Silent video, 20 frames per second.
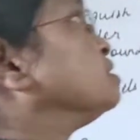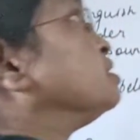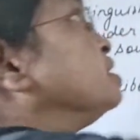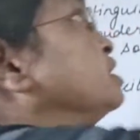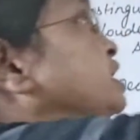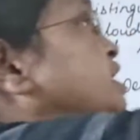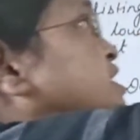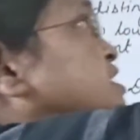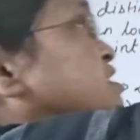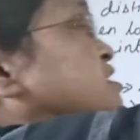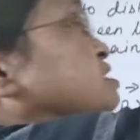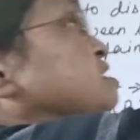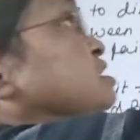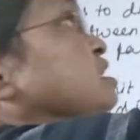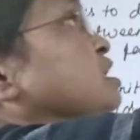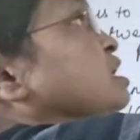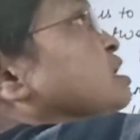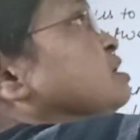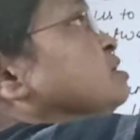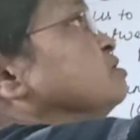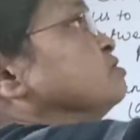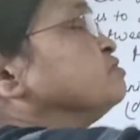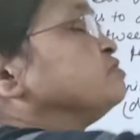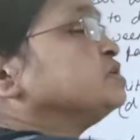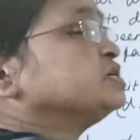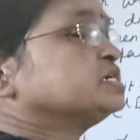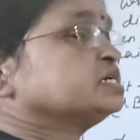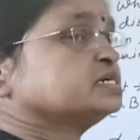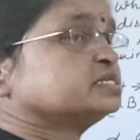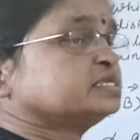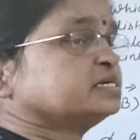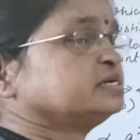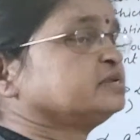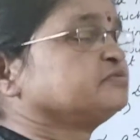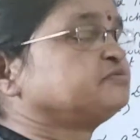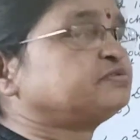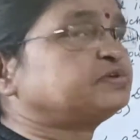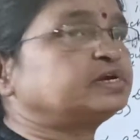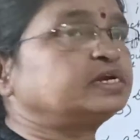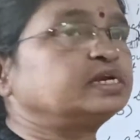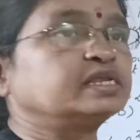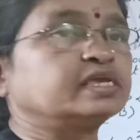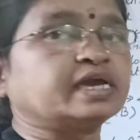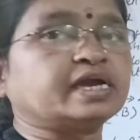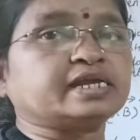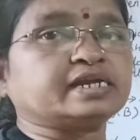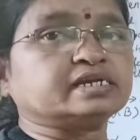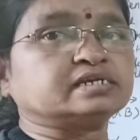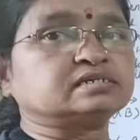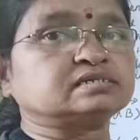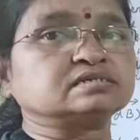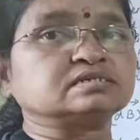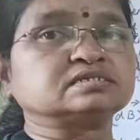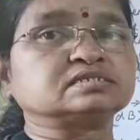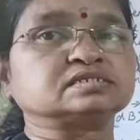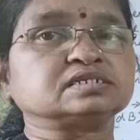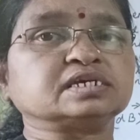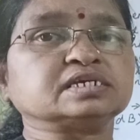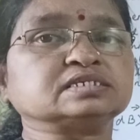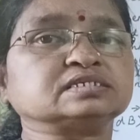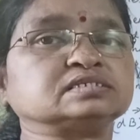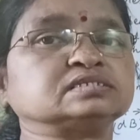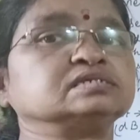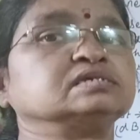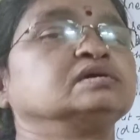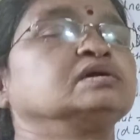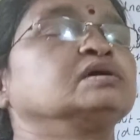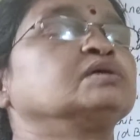let's see what are the different characteristics,